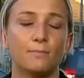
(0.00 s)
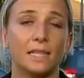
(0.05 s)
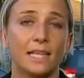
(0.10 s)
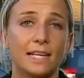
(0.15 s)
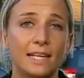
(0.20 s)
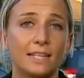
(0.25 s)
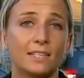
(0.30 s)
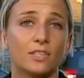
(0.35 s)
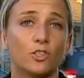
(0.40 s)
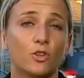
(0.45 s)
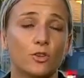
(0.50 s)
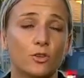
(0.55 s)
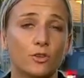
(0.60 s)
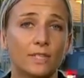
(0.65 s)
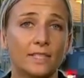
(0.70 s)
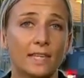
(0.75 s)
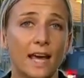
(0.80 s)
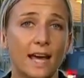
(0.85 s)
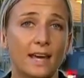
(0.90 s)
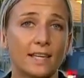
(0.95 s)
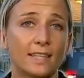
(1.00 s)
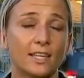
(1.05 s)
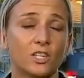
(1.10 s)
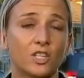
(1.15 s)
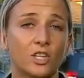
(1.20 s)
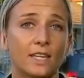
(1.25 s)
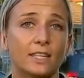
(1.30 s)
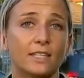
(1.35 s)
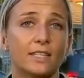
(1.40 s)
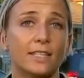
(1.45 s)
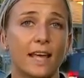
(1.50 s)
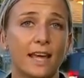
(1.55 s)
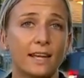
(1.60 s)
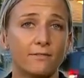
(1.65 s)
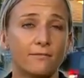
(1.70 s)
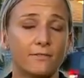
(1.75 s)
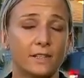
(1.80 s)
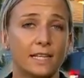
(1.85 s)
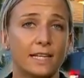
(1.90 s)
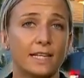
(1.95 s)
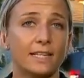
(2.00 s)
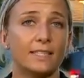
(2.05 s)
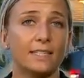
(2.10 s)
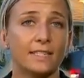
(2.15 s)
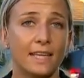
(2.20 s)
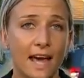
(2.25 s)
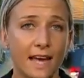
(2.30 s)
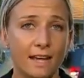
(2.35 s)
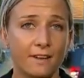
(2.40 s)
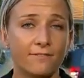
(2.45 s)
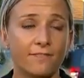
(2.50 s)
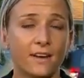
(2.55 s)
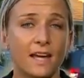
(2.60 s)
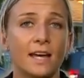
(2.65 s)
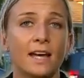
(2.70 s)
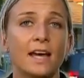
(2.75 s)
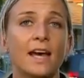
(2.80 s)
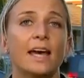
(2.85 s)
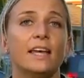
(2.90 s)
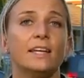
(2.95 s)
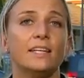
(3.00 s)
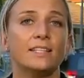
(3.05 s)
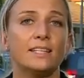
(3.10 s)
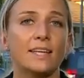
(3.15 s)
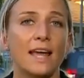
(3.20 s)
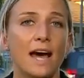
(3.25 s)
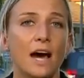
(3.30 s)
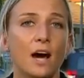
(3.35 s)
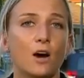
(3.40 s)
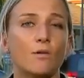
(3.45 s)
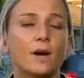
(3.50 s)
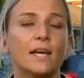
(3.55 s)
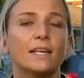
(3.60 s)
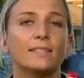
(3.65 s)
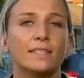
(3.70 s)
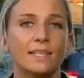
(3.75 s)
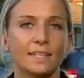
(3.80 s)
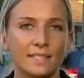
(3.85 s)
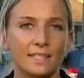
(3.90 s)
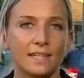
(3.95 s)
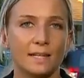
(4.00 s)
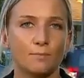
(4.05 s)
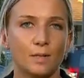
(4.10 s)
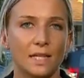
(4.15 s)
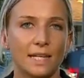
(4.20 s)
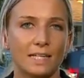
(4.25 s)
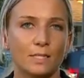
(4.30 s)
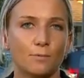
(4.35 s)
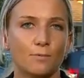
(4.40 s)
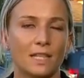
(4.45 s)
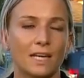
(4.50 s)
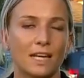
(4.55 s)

Police do say that she is thankful generally safe and is now assisting police